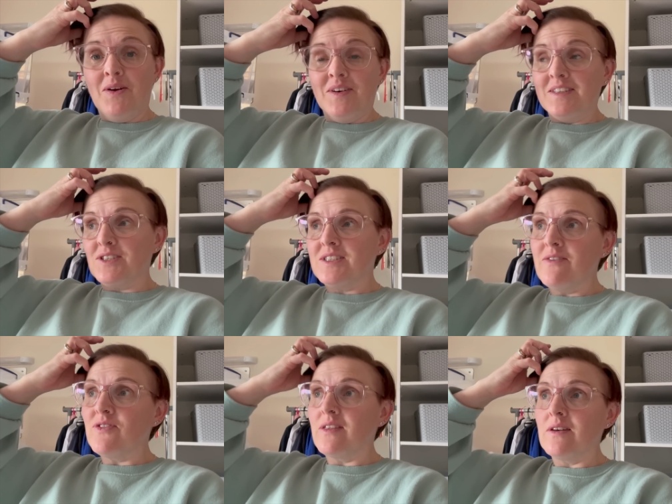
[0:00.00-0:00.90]
honest, because
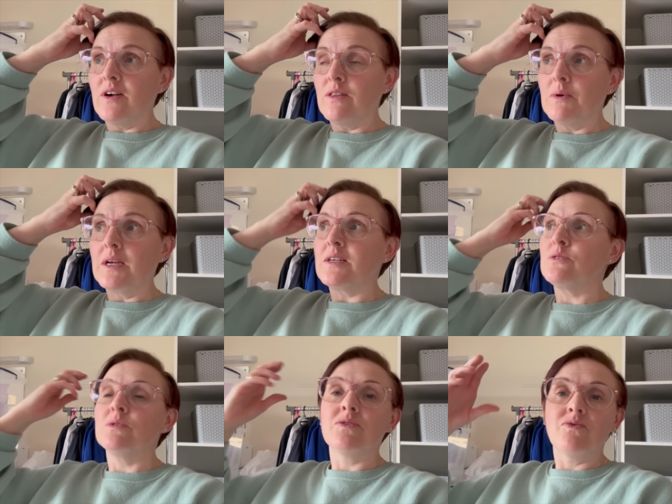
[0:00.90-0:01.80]
every other night of the week is
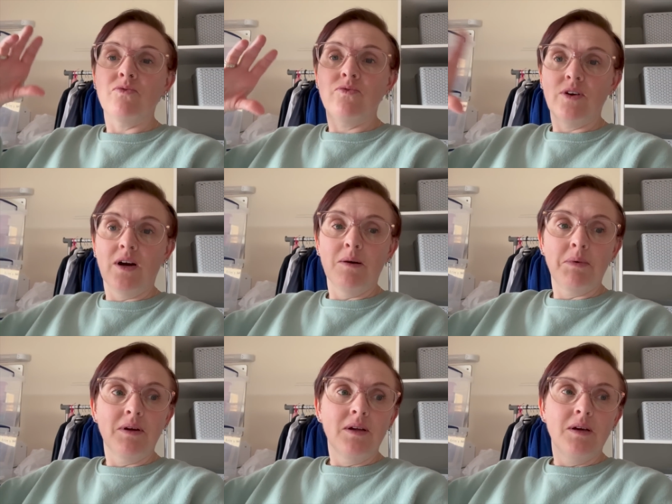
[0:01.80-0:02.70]
always full up.
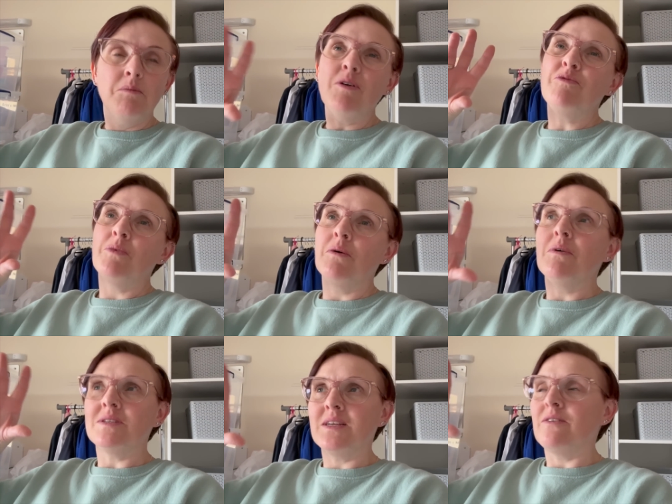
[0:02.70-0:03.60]
Apart from, well,
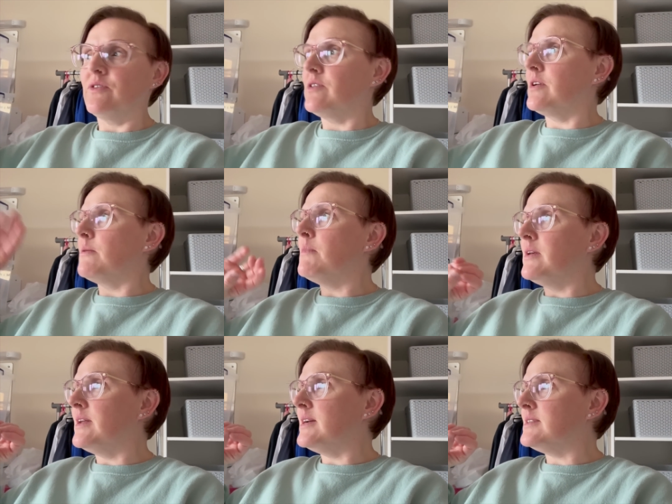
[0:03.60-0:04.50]
I say every other night.
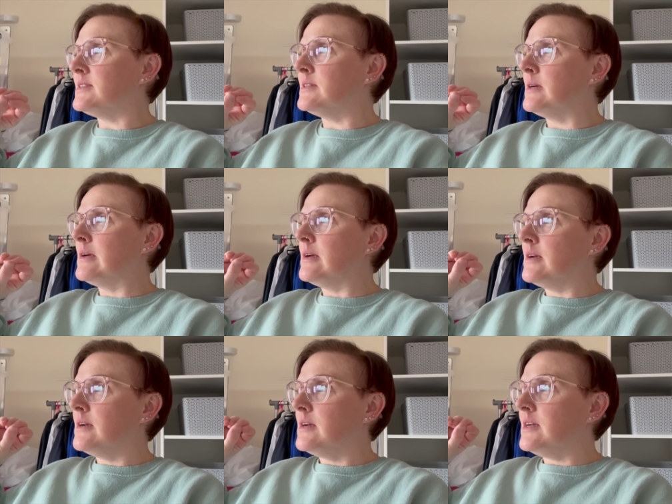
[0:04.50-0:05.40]
Mondays,
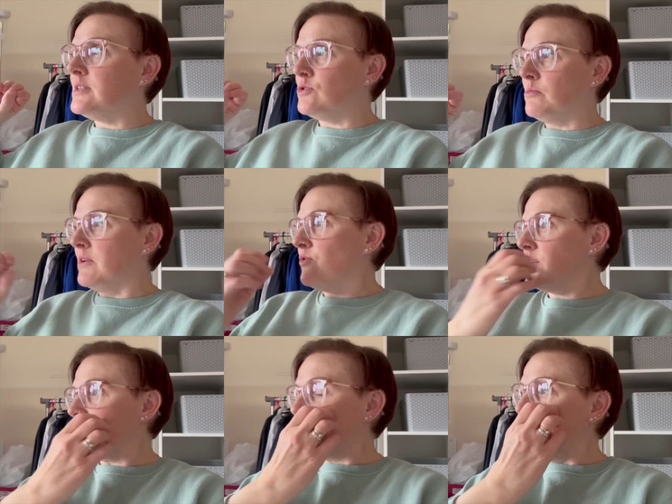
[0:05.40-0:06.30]
is normally
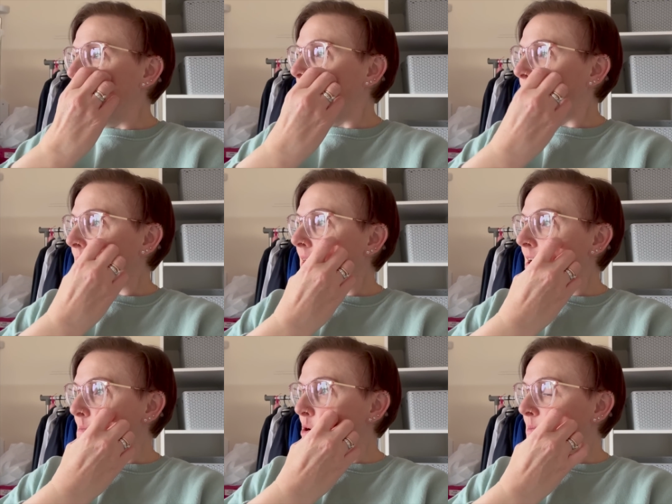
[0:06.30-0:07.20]
free as well
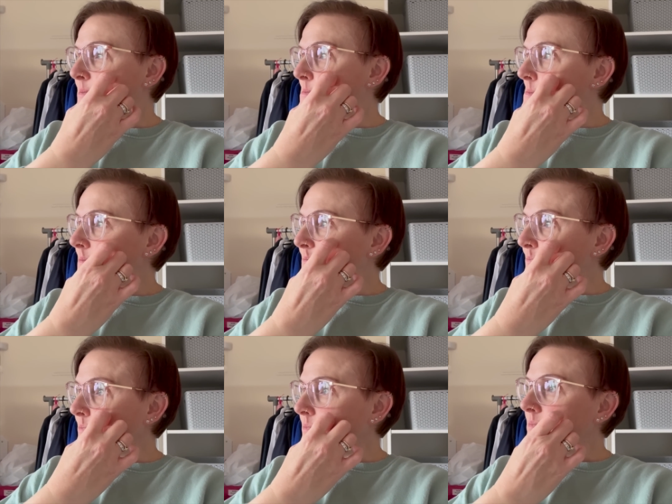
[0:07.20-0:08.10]
at the moment.
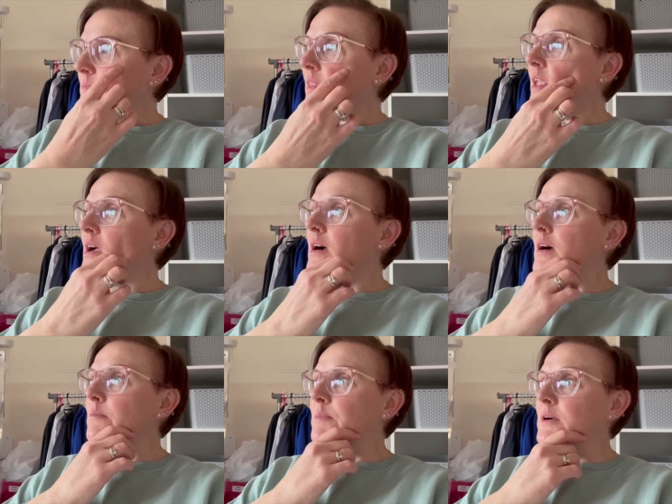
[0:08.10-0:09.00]

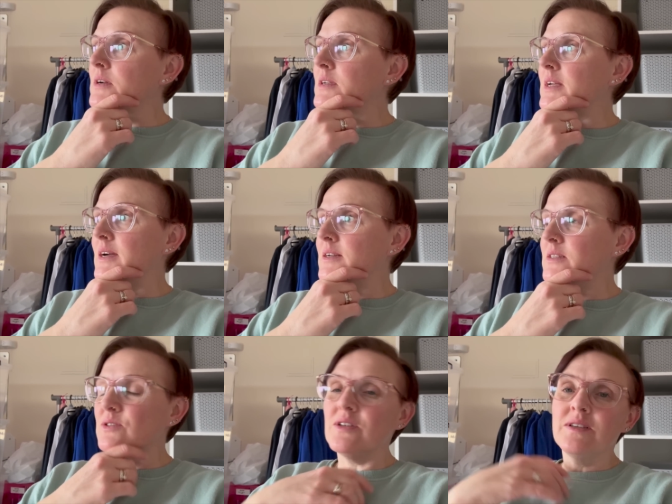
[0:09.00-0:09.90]
Uh, but yeah,
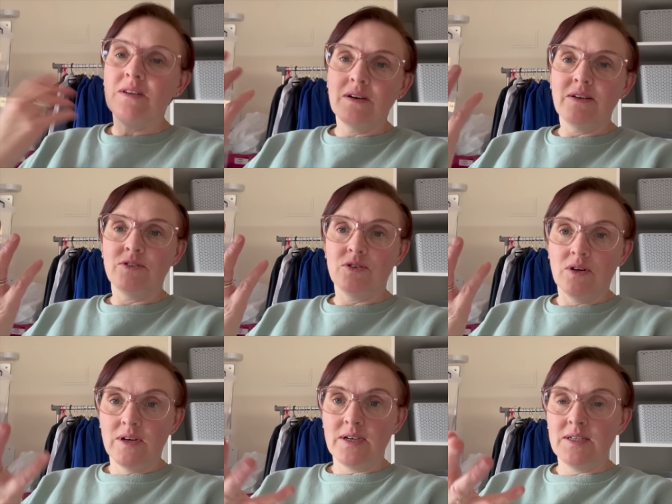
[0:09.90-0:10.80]
so Sunday night I have to do the
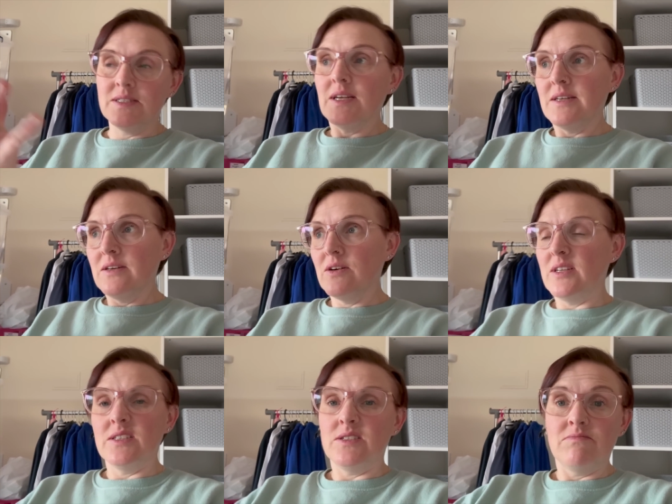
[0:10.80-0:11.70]
ironing. Saturday night
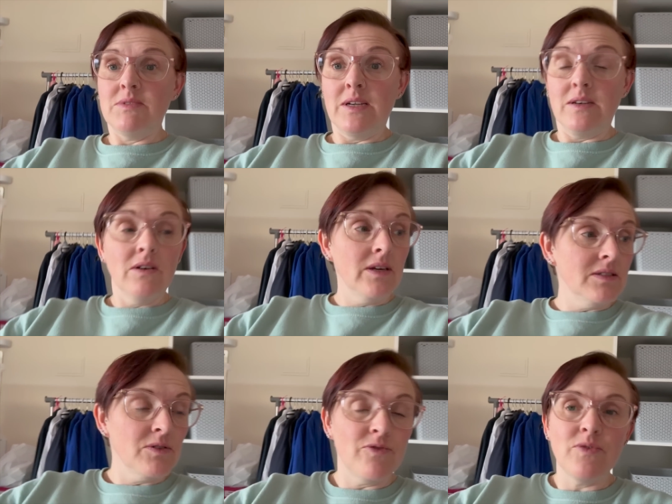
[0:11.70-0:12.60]
is Saturday night.
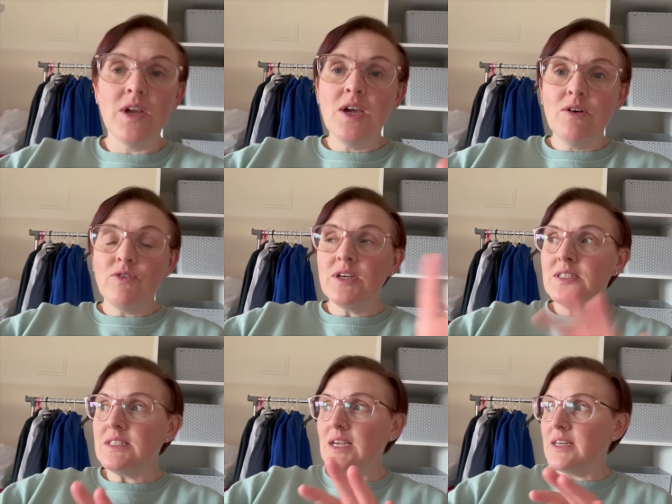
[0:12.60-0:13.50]
So Fridays
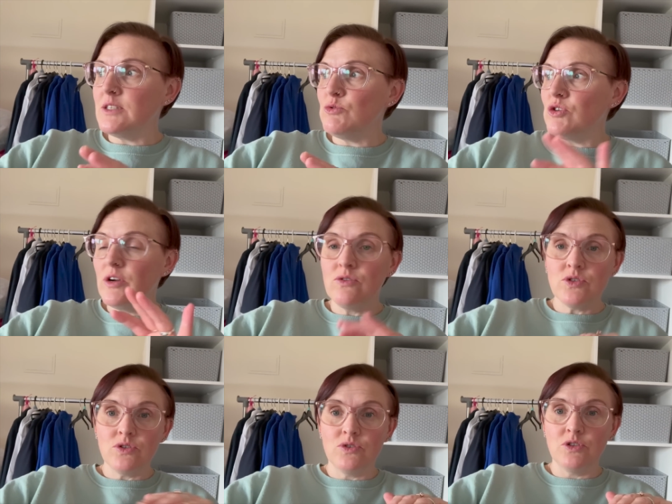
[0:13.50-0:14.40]
and Saturdays we try not
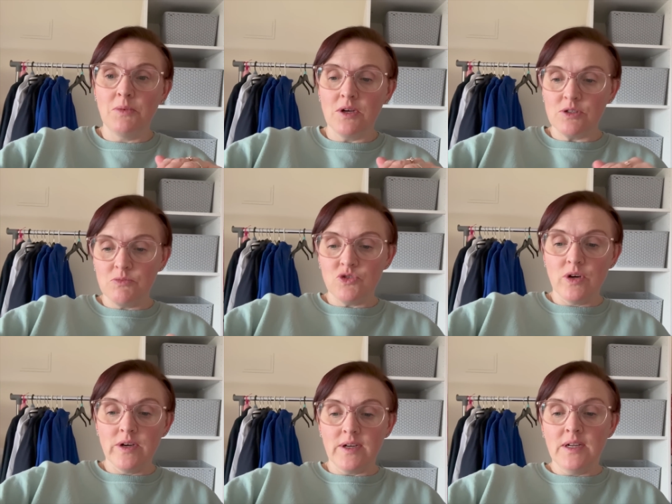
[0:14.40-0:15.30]
to do too much and
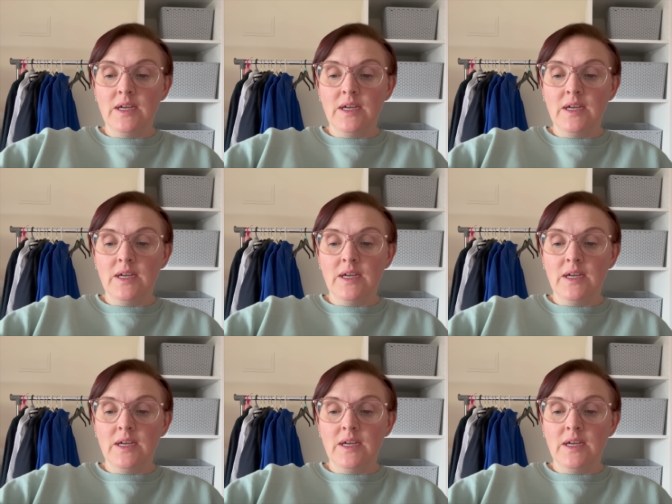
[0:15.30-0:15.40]
try